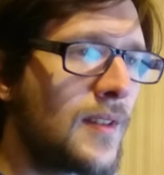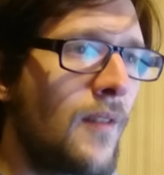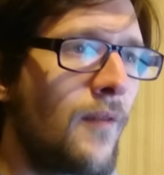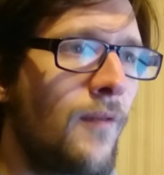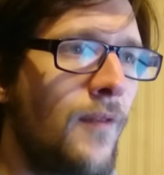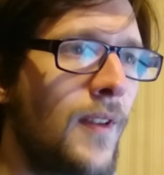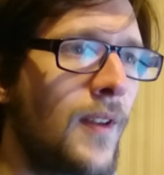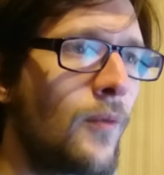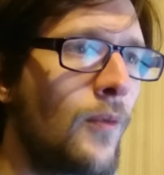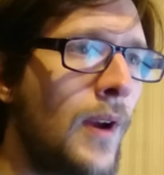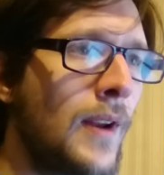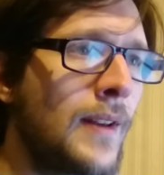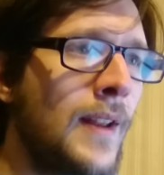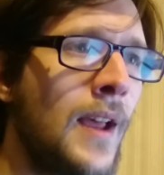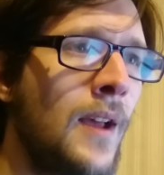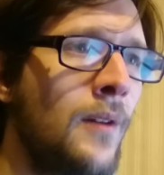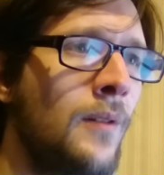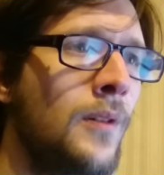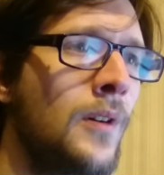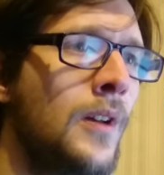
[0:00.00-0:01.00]
the same thing right
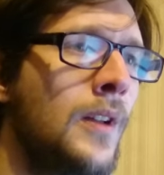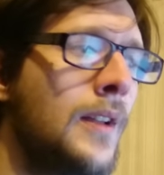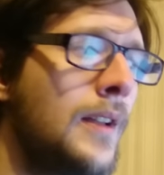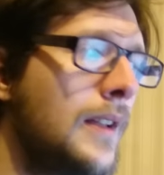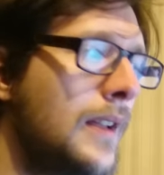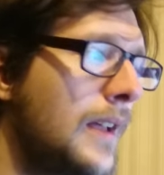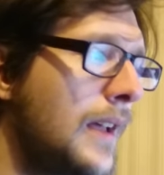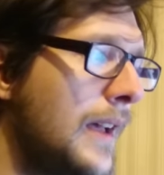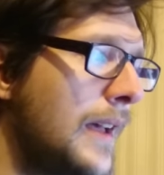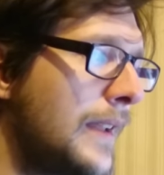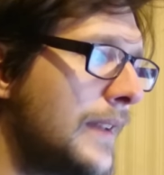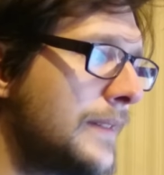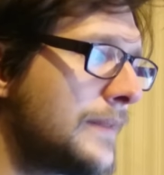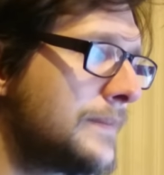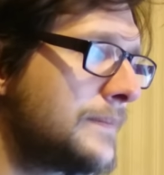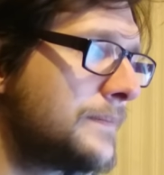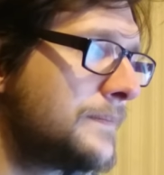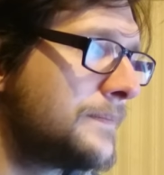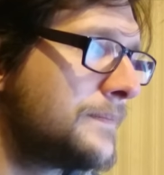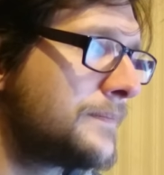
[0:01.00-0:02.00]
now,
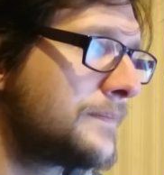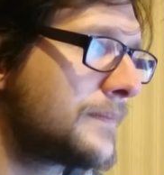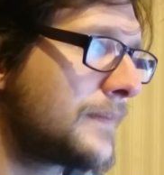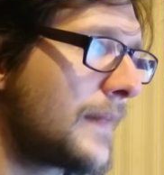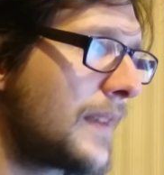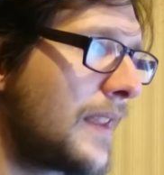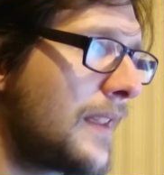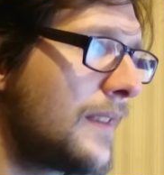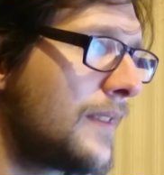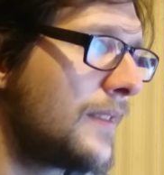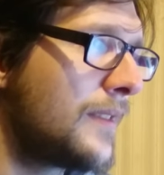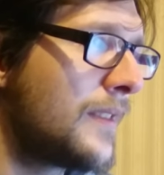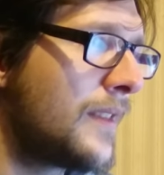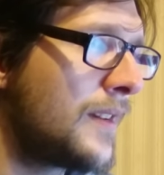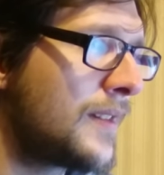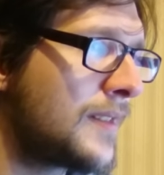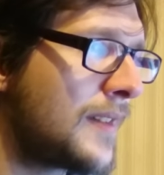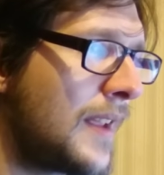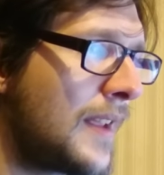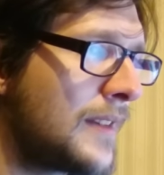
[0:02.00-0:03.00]
and
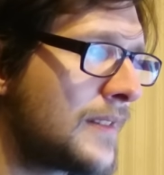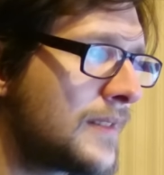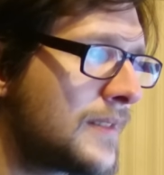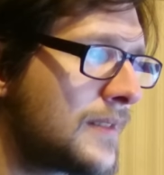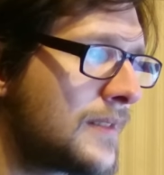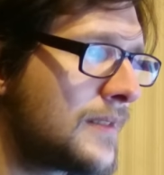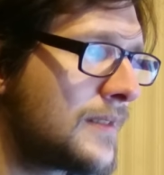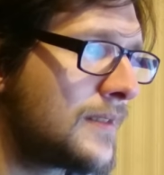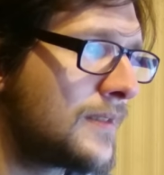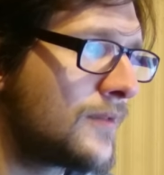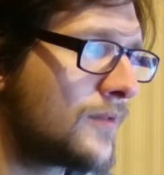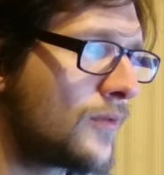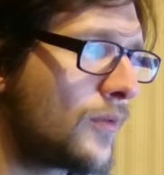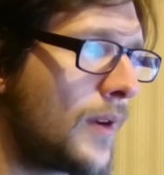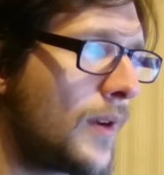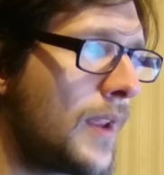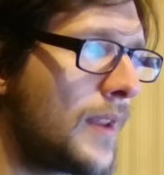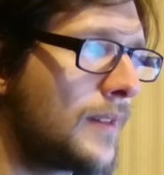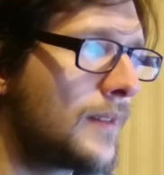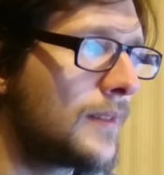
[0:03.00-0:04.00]
there's a
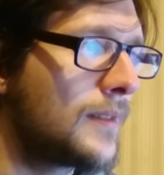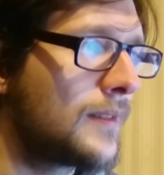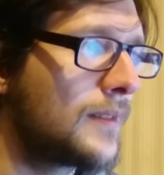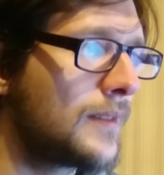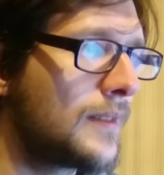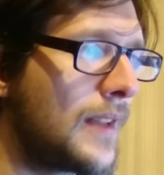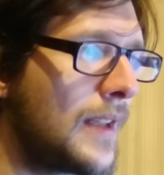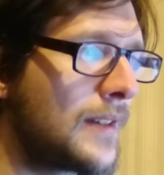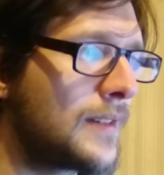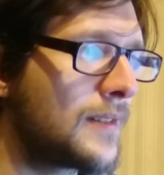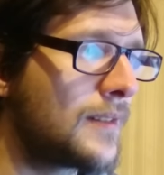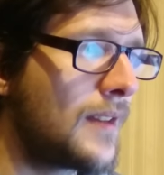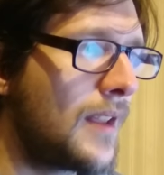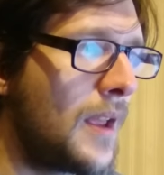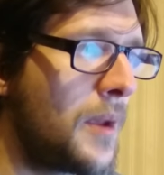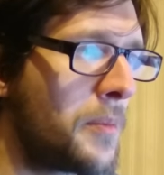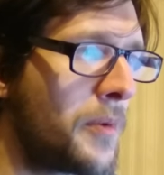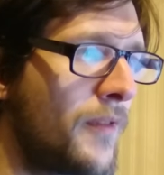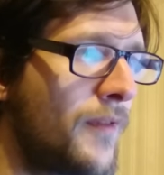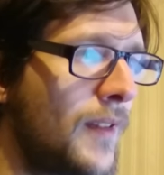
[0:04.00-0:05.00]
trend that
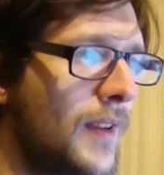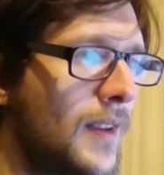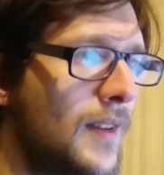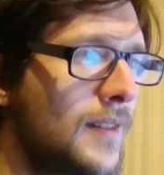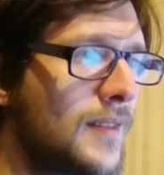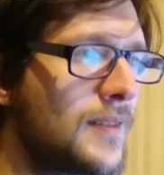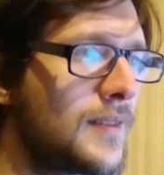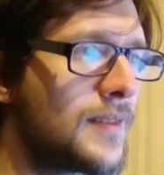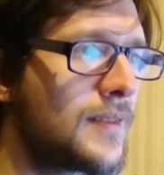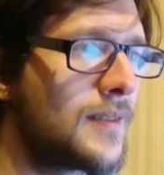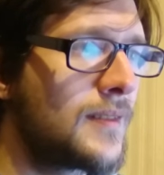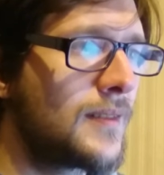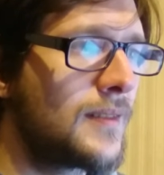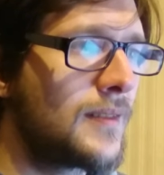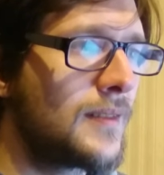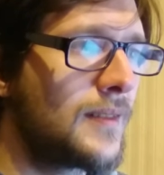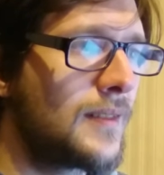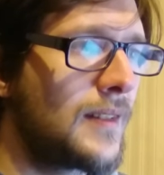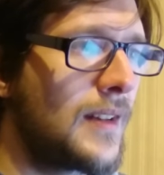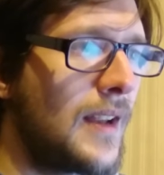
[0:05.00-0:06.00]
everything
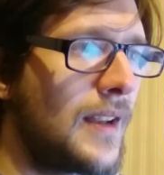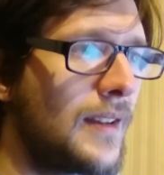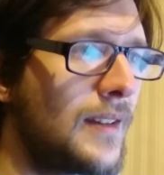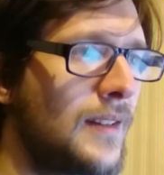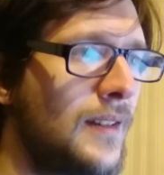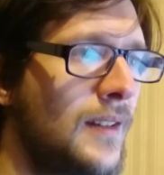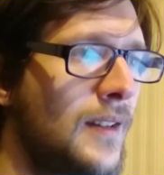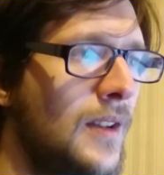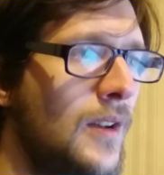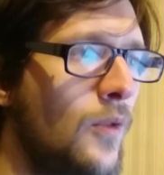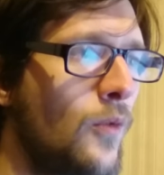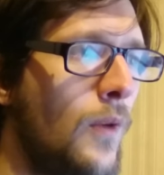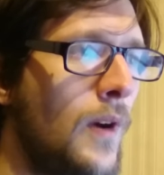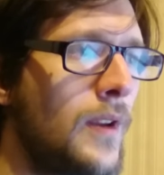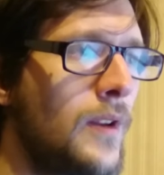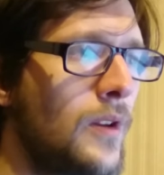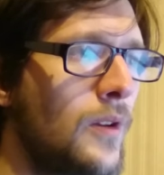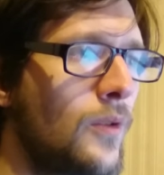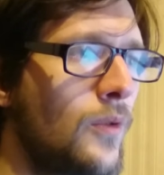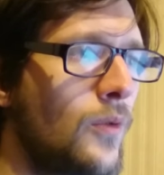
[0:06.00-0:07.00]
is like
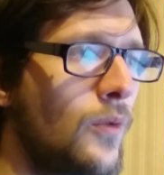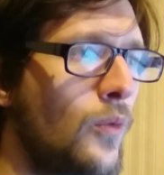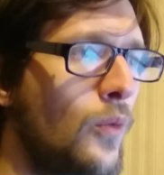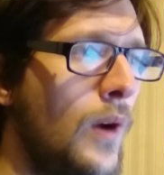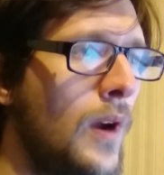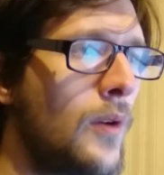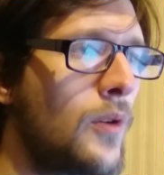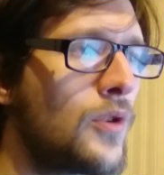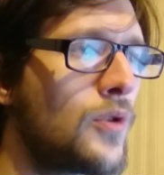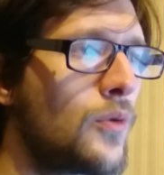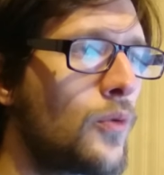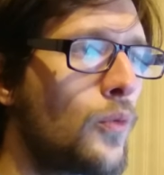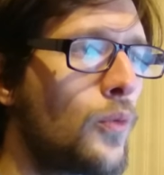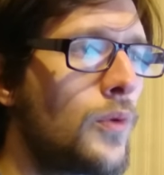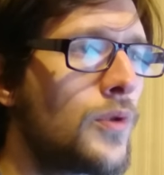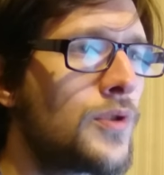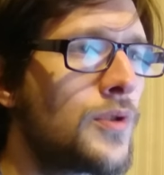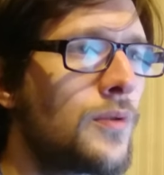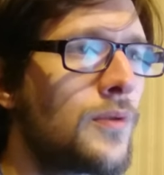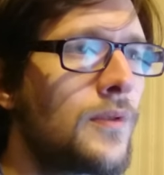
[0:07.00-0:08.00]
why why
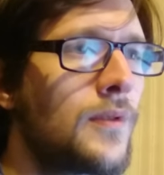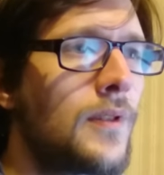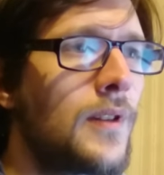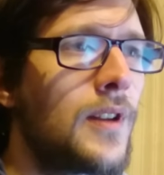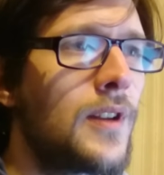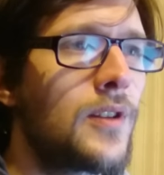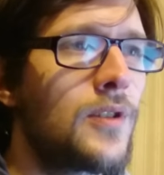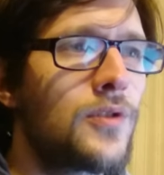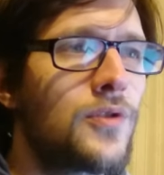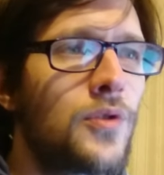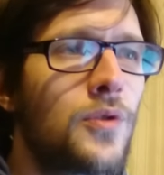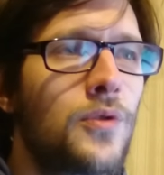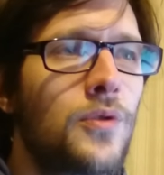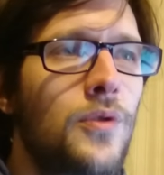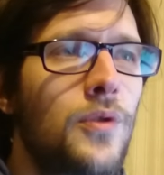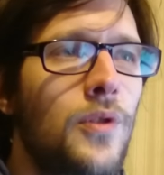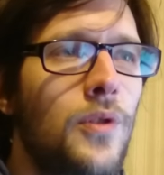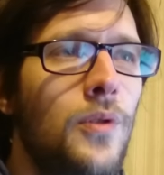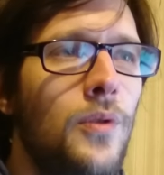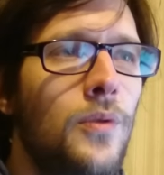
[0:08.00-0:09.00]
should uh,
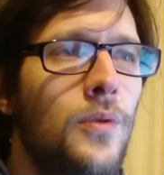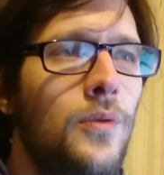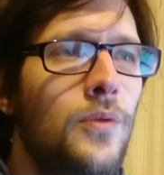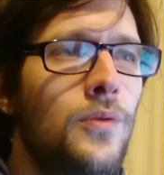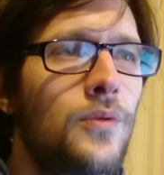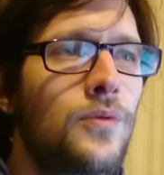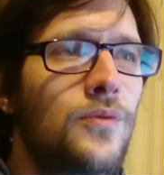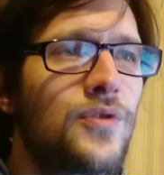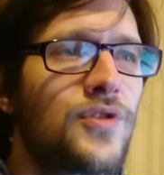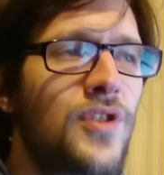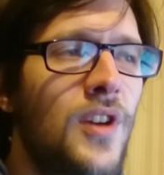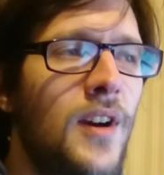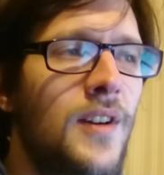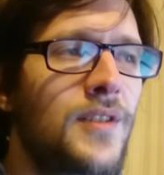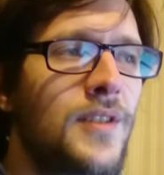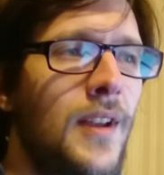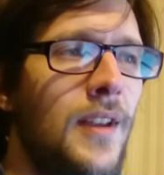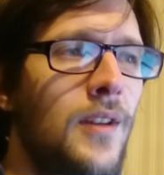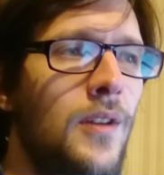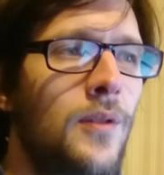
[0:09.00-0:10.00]
should you
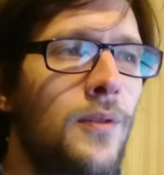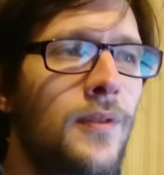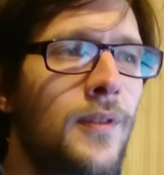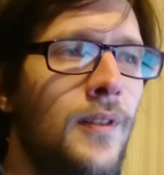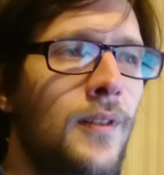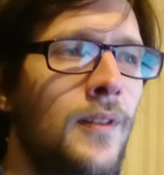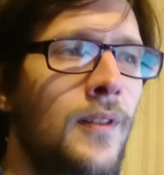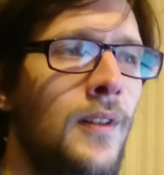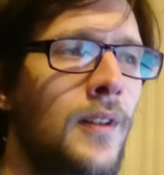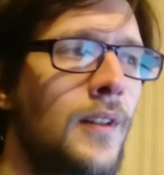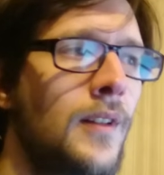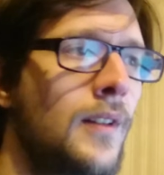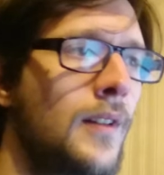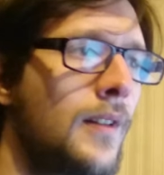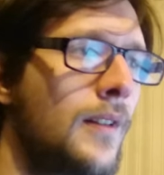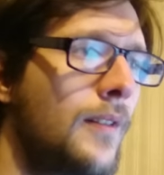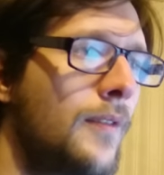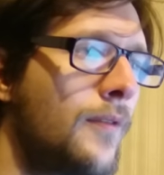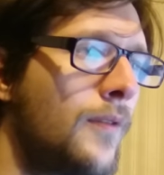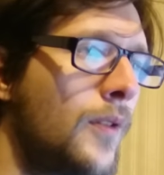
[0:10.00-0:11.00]
charge a user
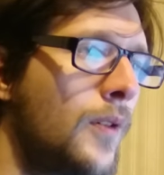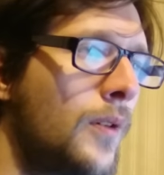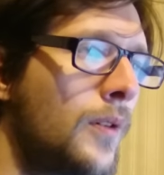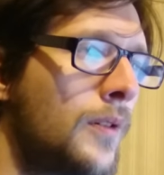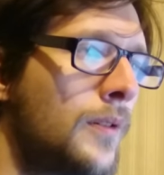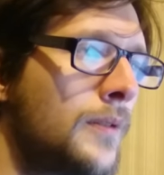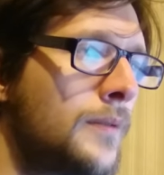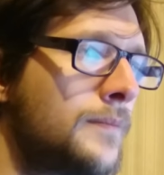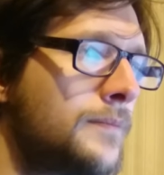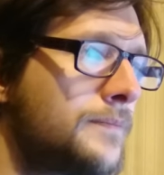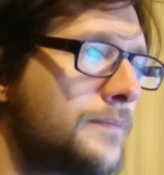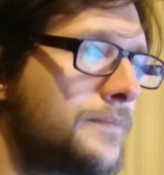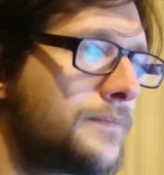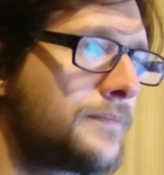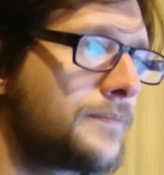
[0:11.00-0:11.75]
for